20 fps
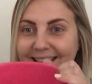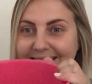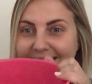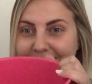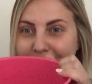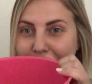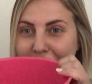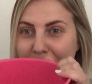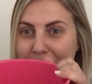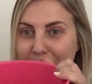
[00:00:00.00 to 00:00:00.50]

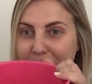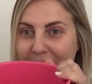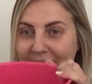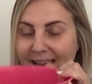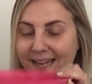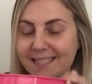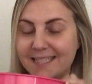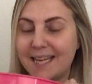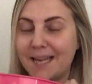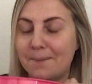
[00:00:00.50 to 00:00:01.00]
is being
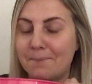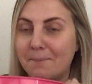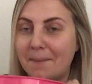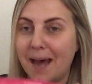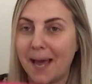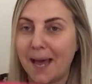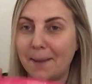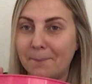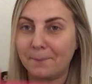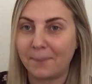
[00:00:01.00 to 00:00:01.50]
made in
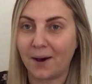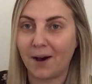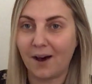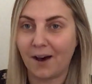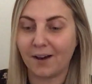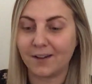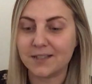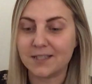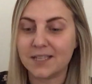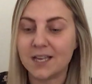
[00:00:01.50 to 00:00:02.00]
my
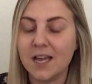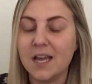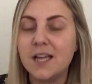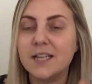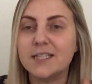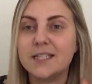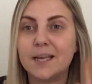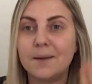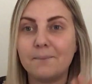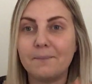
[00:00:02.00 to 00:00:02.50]
pot.
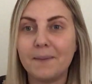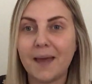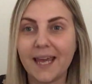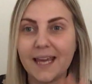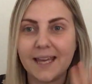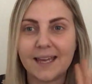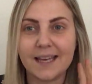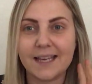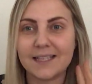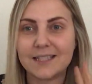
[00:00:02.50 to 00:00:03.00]
To
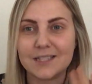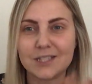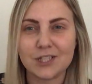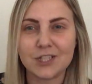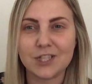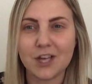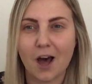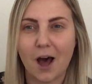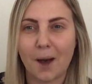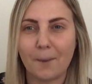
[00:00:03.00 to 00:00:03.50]
make it
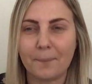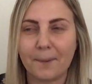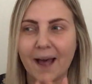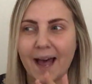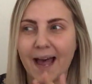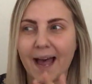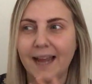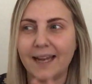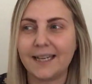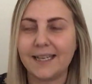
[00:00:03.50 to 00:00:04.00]
stop,
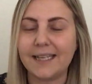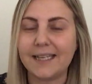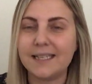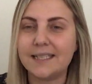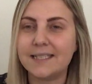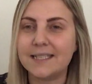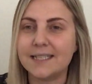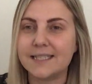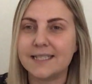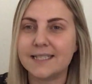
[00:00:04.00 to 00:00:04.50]
I
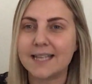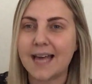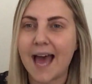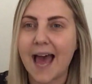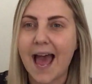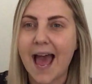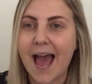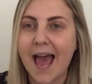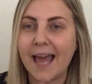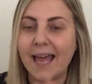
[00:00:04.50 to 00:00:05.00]
need to
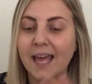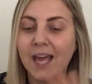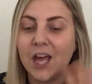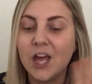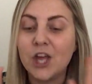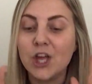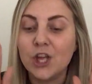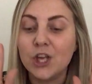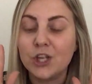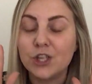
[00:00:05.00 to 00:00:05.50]
say,
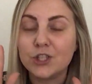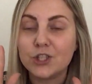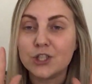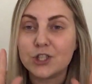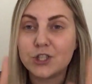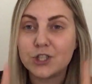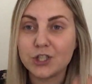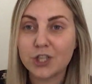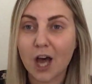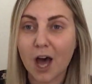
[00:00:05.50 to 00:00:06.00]

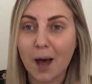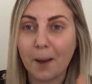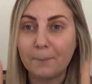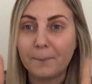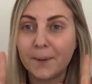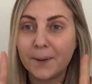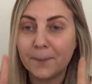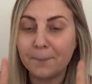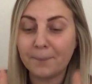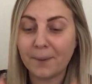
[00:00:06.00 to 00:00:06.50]

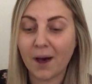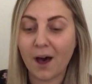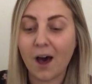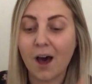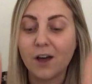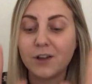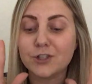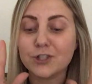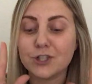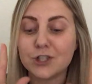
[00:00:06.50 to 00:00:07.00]
stop,
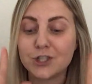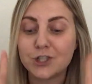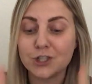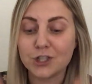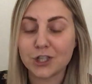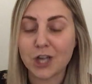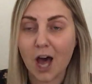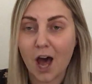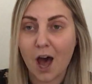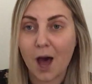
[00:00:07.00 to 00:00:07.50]
pot,
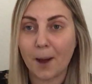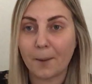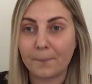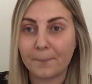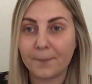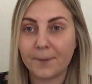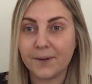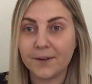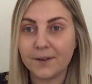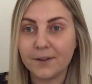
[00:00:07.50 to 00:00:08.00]

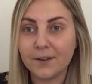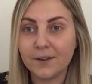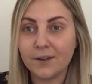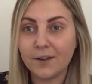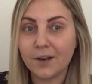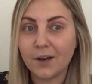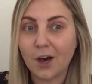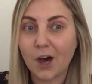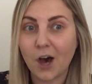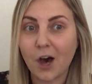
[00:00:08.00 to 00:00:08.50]
stop,
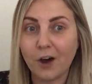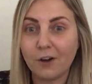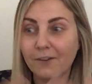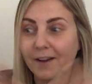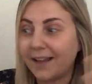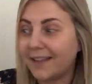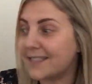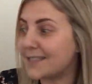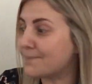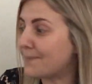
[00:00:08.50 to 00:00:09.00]
or
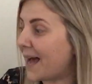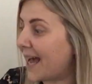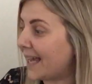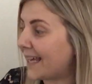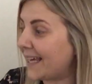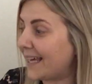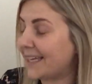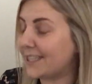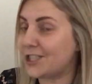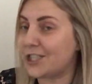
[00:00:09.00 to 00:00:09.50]
else my
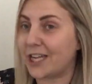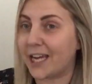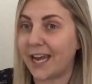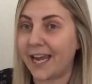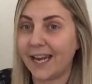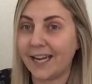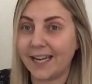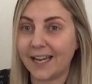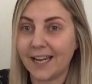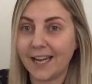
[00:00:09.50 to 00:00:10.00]

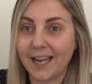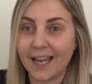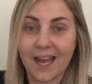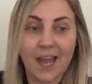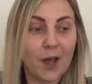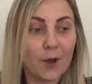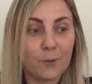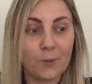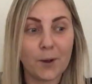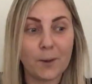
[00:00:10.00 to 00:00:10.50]
kitchen
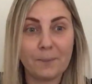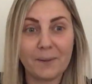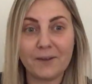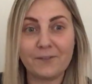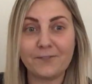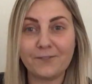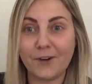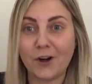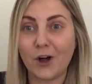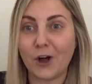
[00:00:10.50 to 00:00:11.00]
will be
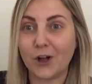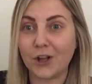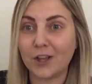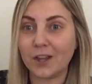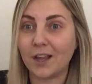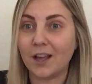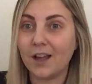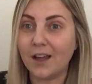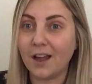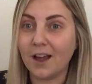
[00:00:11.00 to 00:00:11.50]

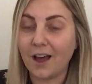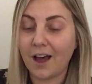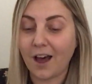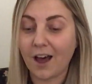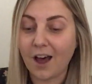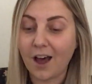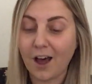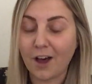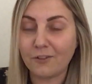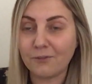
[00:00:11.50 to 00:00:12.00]
full
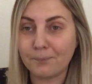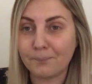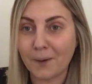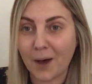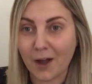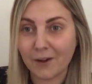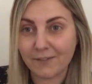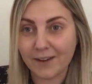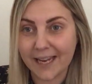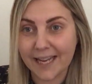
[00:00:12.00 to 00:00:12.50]
of
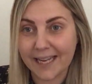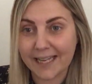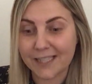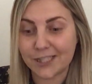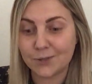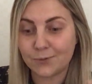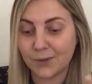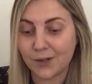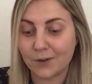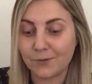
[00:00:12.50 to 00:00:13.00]

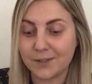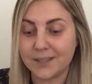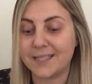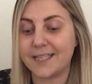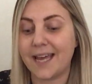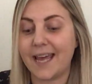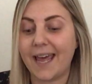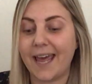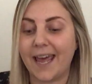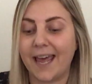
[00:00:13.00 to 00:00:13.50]
porridge,
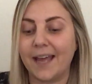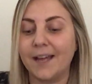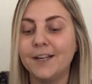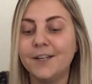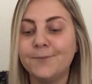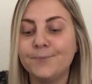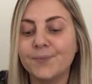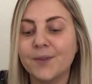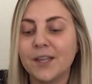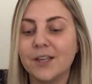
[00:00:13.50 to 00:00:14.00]
won't it?
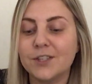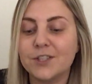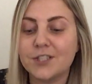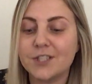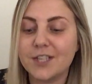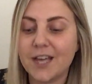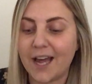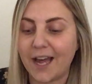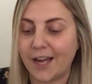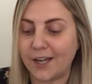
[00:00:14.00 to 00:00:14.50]

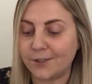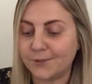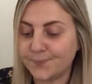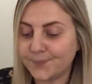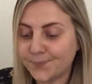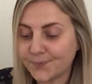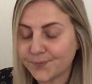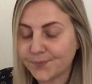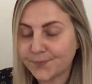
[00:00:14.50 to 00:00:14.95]
So,